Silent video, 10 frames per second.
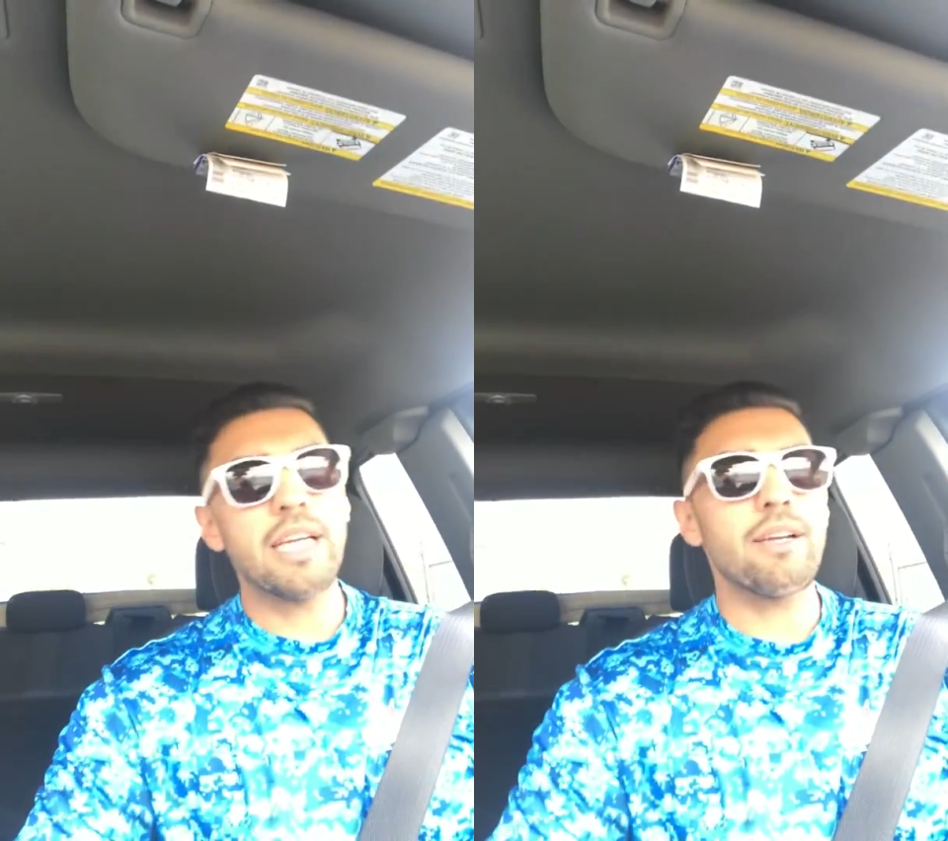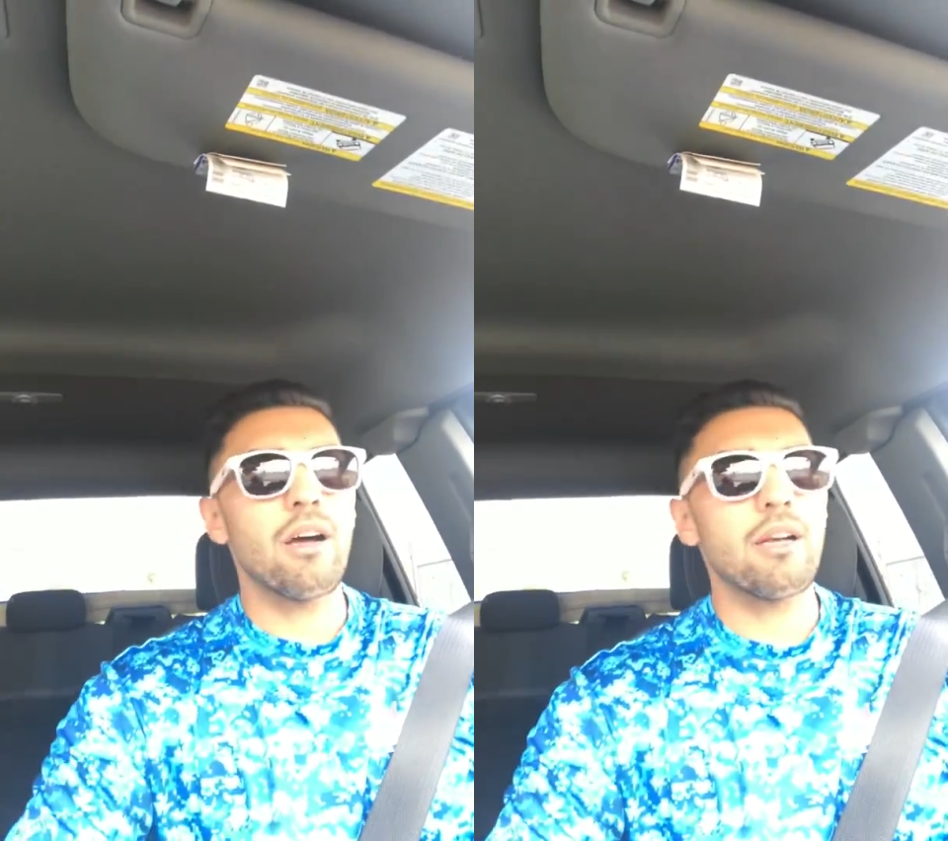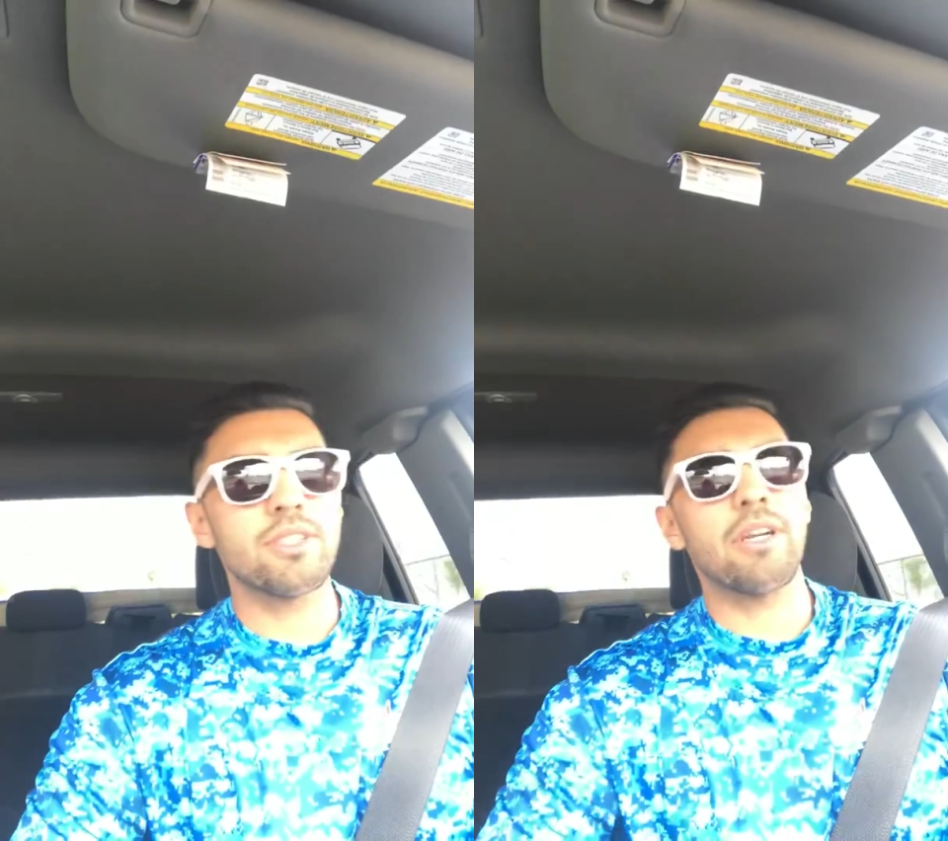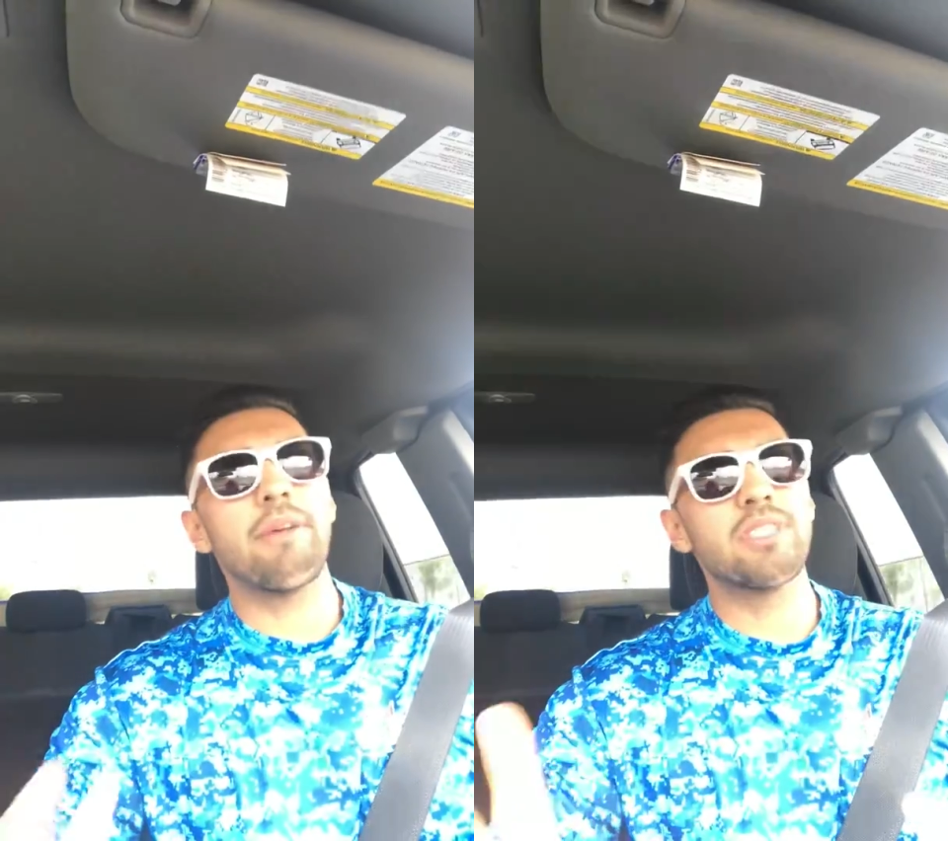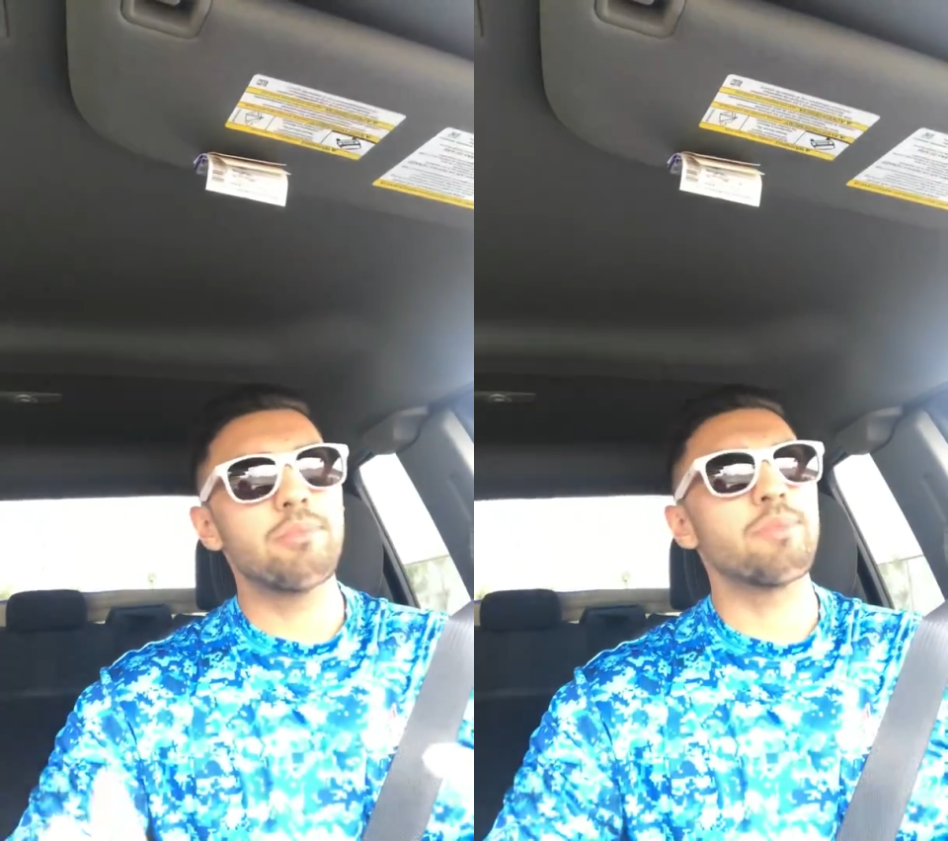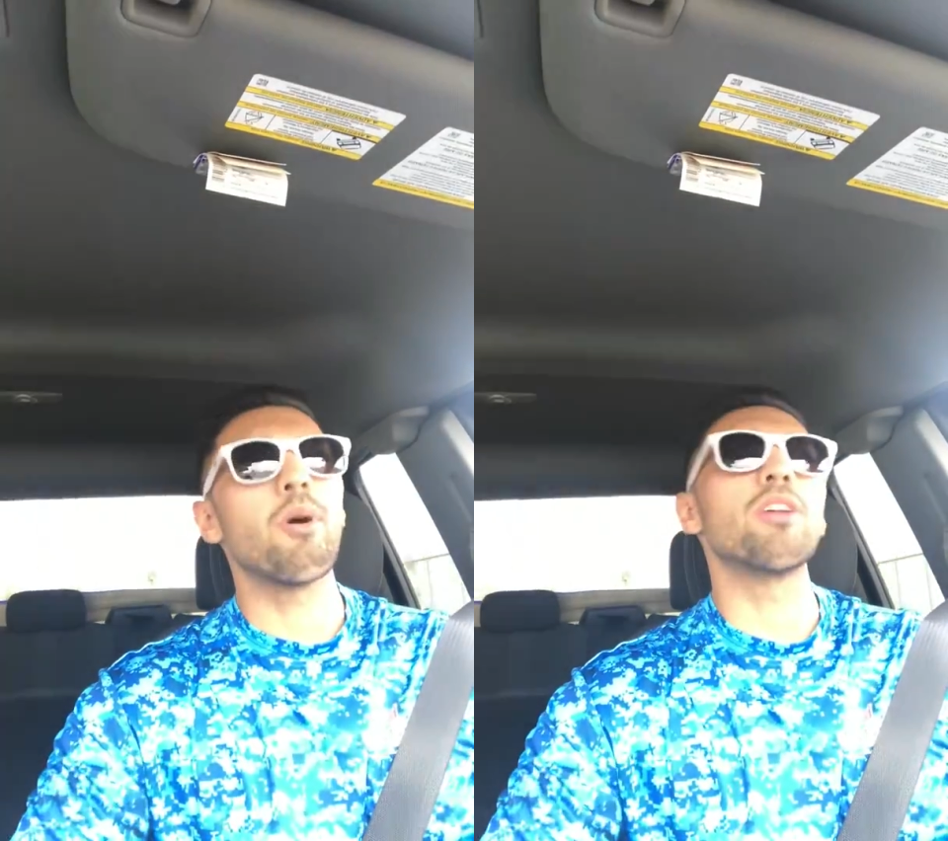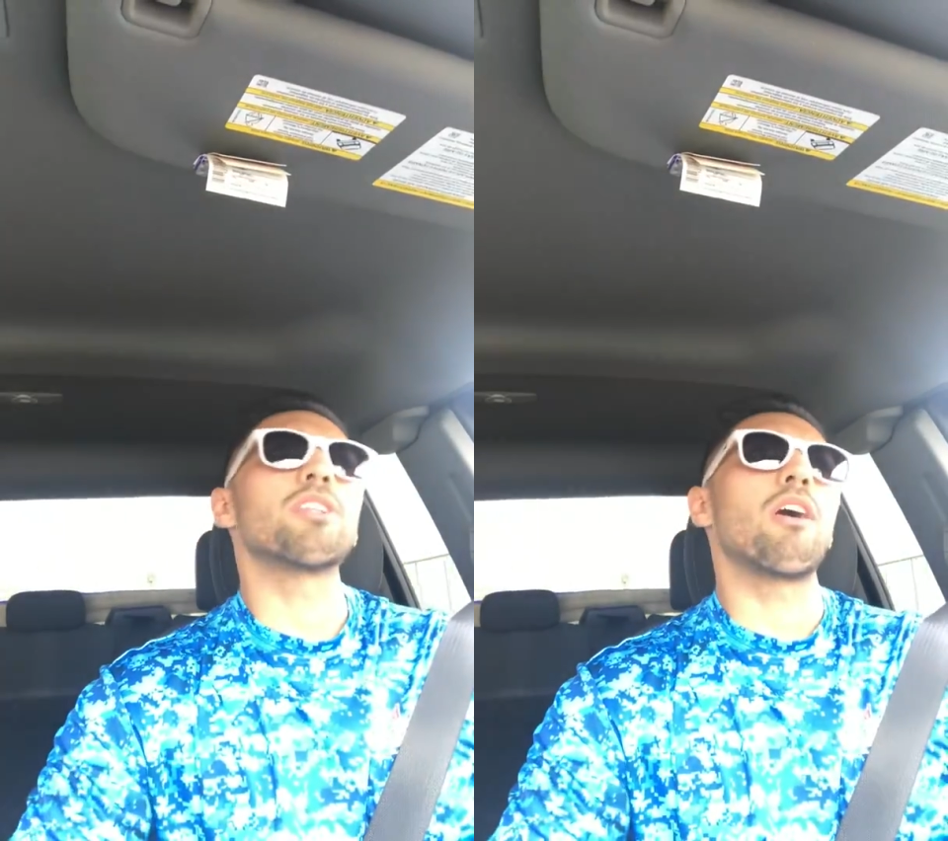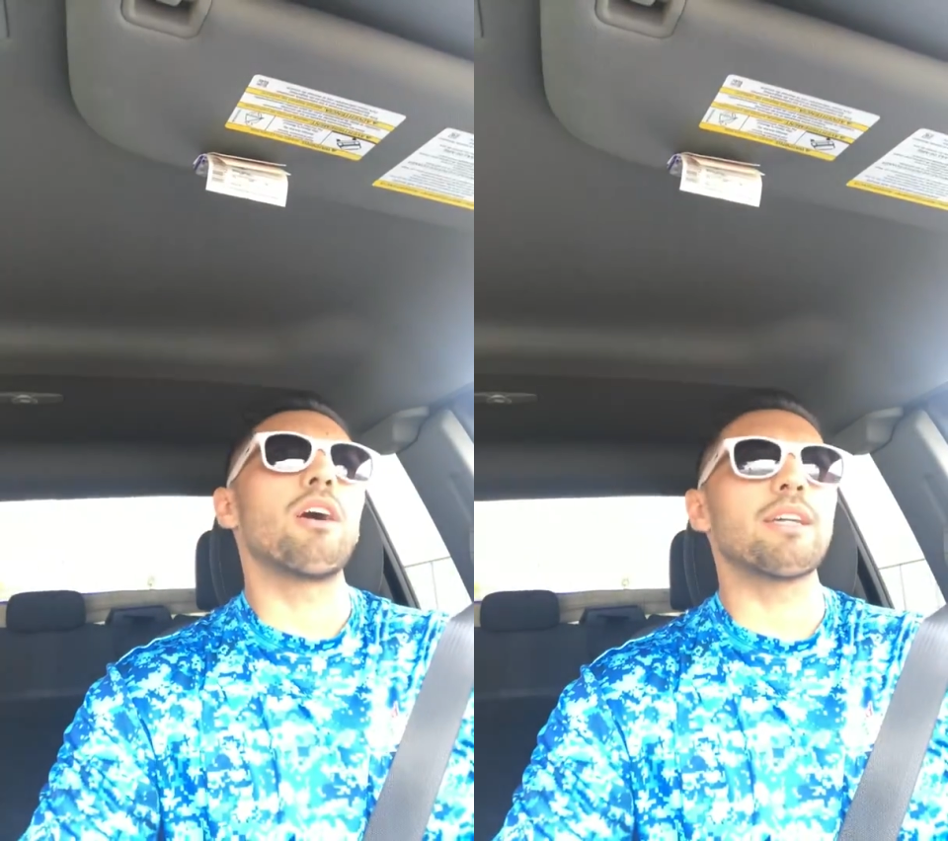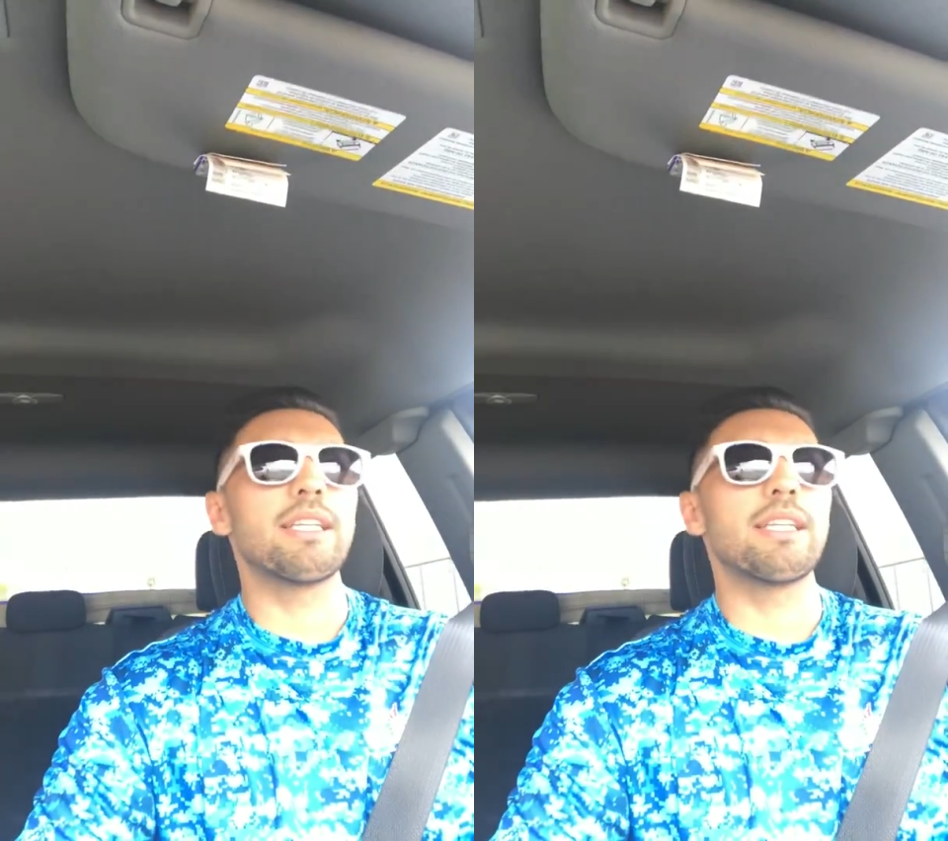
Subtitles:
take off, start having some small talk,